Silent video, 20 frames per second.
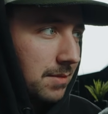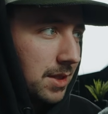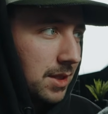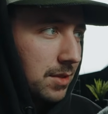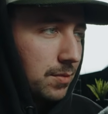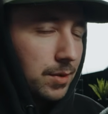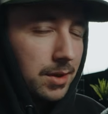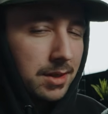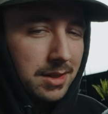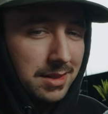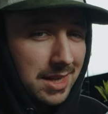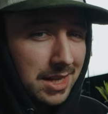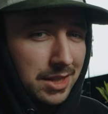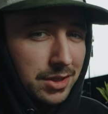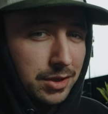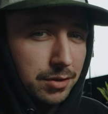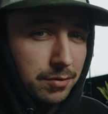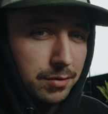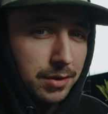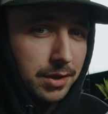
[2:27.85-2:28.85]
This one is
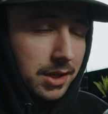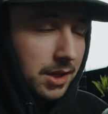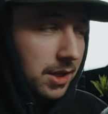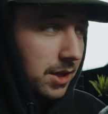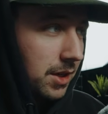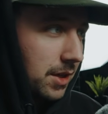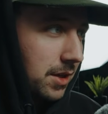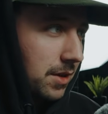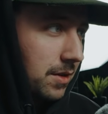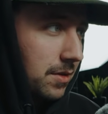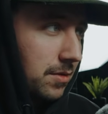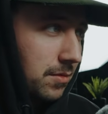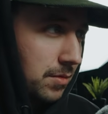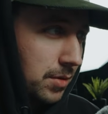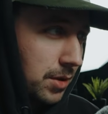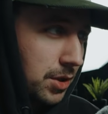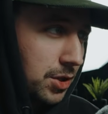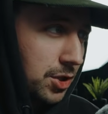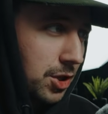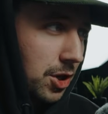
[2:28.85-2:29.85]
actually really good. It's
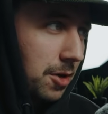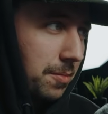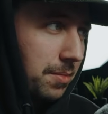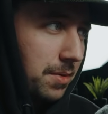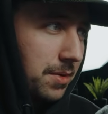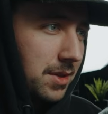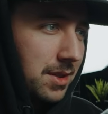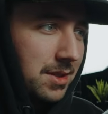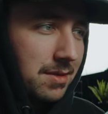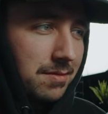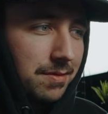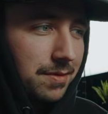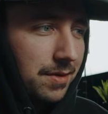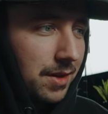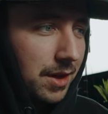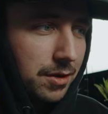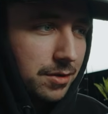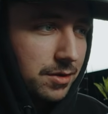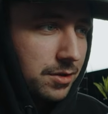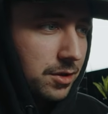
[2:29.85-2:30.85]
really sharp. It doesn't
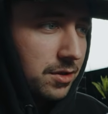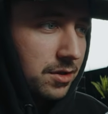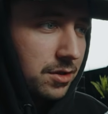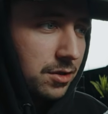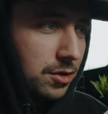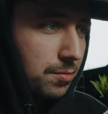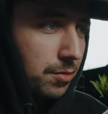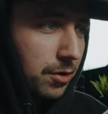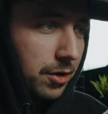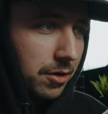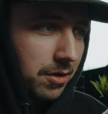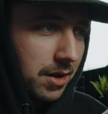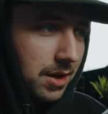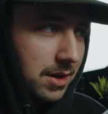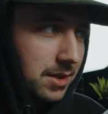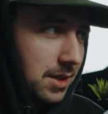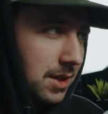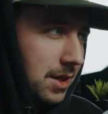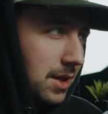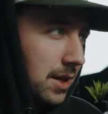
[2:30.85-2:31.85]
flare super
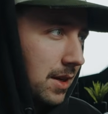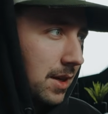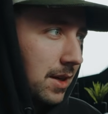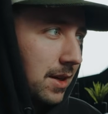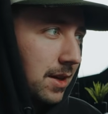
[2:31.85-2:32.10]
crazy.